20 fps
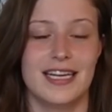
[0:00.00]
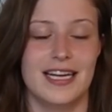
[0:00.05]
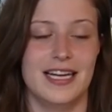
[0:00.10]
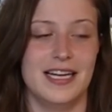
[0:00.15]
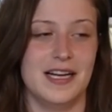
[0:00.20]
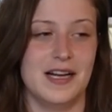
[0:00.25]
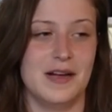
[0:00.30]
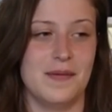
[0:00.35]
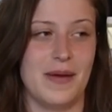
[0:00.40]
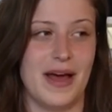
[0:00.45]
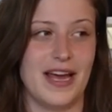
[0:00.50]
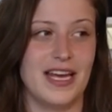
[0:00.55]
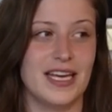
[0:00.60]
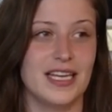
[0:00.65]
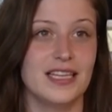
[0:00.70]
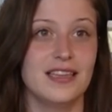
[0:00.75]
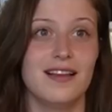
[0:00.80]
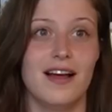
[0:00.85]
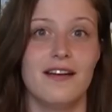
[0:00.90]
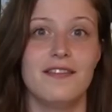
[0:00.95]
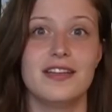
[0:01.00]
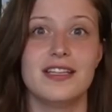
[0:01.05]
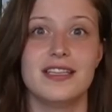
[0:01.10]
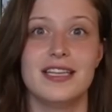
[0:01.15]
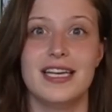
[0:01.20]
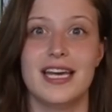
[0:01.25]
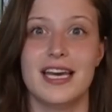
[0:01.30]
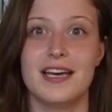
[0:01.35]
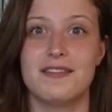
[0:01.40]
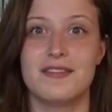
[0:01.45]
I can
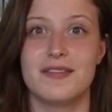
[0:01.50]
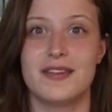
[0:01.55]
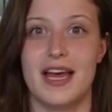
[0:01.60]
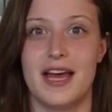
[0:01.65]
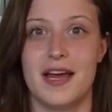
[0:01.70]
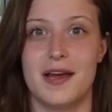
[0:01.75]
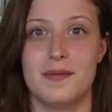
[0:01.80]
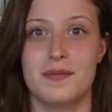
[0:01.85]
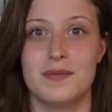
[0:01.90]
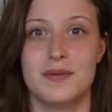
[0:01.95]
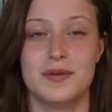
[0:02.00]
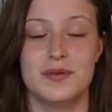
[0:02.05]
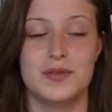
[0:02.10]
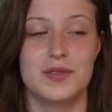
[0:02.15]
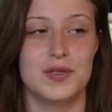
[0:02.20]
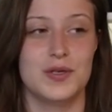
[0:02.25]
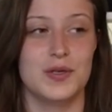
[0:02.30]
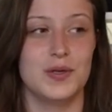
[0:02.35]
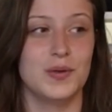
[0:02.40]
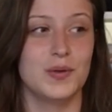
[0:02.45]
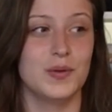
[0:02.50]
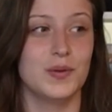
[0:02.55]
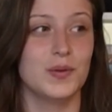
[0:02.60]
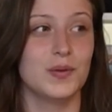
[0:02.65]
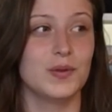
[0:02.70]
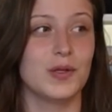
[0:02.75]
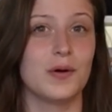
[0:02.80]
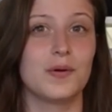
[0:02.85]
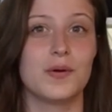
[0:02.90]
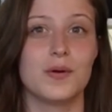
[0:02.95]
lovingly gift them to
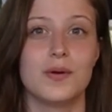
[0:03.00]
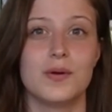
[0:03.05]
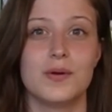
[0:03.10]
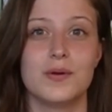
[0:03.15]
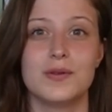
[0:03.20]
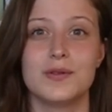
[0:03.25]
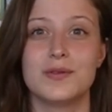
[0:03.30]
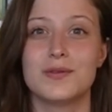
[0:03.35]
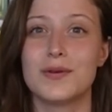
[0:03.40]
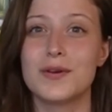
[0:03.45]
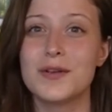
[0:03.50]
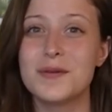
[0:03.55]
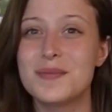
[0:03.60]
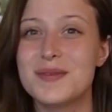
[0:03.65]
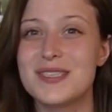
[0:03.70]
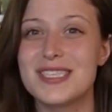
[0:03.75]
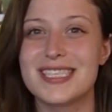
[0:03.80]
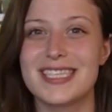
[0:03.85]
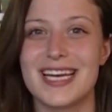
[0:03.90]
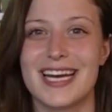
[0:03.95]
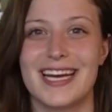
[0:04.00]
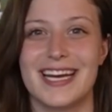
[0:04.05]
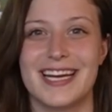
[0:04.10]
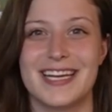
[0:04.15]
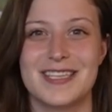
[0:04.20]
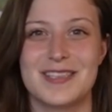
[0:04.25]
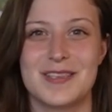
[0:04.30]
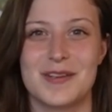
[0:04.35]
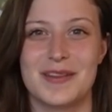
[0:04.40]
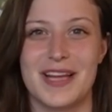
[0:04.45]
local groups
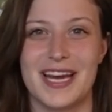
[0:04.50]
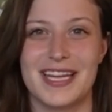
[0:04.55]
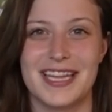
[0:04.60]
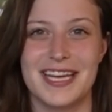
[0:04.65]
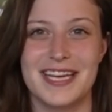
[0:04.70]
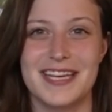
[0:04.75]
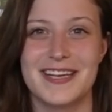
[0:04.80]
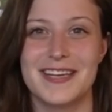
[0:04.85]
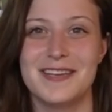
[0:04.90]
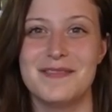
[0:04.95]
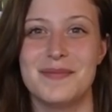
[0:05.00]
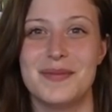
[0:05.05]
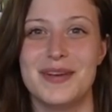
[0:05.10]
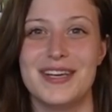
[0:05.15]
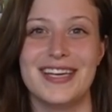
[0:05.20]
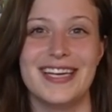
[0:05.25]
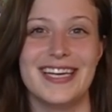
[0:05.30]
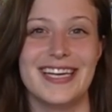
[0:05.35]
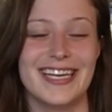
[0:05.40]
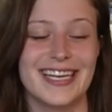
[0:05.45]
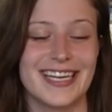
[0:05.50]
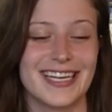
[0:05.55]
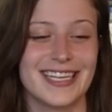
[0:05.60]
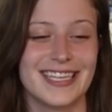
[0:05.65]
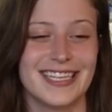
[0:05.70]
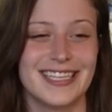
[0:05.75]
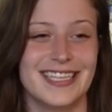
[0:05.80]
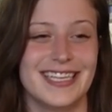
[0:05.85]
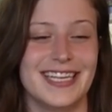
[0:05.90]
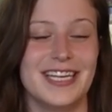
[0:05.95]
so that they can be
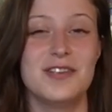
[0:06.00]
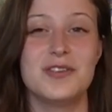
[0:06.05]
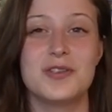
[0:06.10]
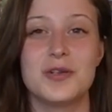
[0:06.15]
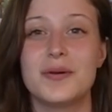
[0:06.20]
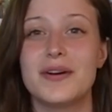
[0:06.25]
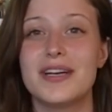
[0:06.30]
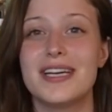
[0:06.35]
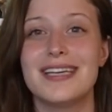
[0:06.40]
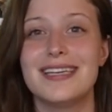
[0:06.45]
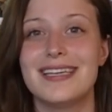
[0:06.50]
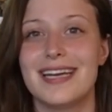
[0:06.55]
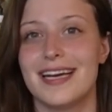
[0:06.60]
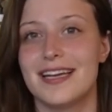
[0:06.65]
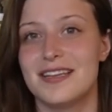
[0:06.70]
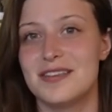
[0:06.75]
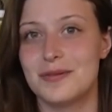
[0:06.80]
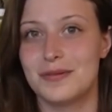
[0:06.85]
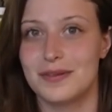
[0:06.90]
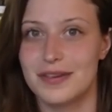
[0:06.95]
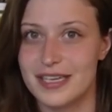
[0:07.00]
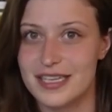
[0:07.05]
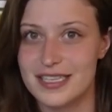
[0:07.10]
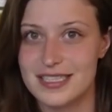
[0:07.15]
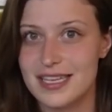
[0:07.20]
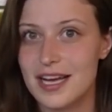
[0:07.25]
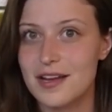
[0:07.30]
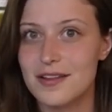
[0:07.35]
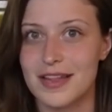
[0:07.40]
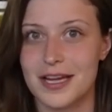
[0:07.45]
enjoyed and or
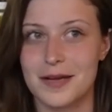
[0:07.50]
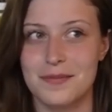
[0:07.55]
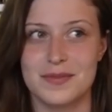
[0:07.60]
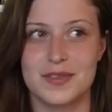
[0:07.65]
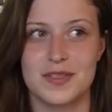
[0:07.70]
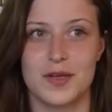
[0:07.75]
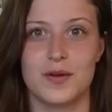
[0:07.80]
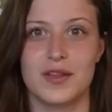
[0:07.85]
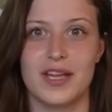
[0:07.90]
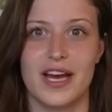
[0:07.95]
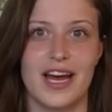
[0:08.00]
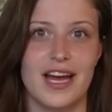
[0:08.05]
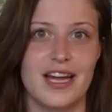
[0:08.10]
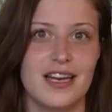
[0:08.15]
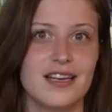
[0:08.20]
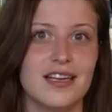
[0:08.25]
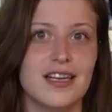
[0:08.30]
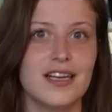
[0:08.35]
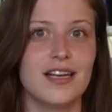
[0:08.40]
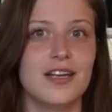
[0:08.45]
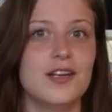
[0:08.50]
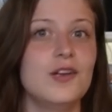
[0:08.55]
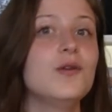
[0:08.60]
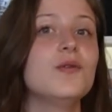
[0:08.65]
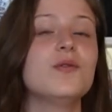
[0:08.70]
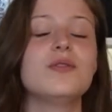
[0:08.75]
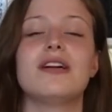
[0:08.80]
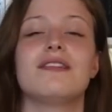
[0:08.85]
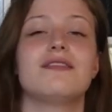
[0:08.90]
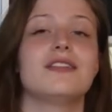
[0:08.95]
sell them so that
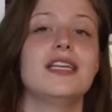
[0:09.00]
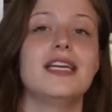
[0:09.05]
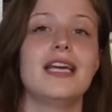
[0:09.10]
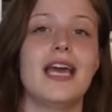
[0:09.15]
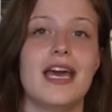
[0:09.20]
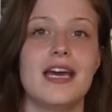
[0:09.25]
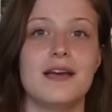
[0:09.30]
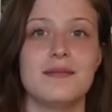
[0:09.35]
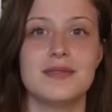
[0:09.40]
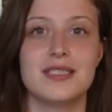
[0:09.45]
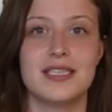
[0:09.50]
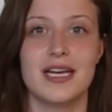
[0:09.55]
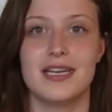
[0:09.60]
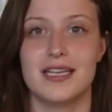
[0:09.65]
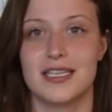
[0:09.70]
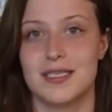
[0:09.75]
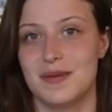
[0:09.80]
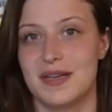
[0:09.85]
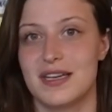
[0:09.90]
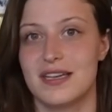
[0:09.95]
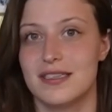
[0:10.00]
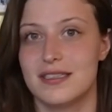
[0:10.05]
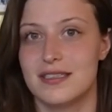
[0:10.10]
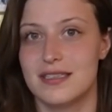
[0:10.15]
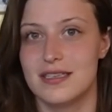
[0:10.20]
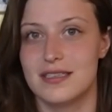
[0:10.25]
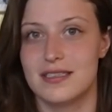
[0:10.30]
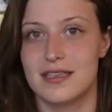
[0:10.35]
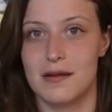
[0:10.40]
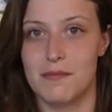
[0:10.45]
new lovely games and
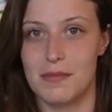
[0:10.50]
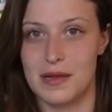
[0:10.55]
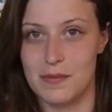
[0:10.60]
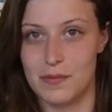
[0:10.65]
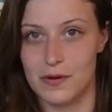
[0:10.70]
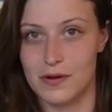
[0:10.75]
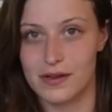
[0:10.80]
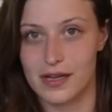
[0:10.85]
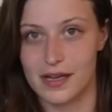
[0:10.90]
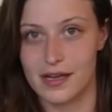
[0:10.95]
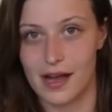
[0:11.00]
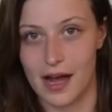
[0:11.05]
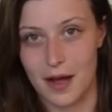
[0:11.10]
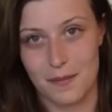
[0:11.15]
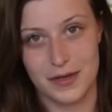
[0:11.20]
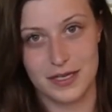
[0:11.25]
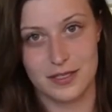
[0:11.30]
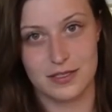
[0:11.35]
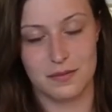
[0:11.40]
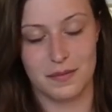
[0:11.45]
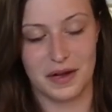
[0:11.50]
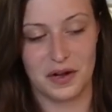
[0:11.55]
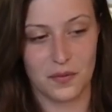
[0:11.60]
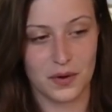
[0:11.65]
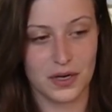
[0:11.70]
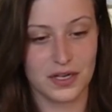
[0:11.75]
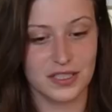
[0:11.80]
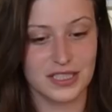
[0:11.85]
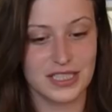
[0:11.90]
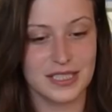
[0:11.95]
experiences and people can come into my
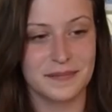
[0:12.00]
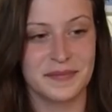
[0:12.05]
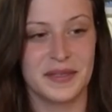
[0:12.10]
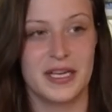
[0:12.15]
world.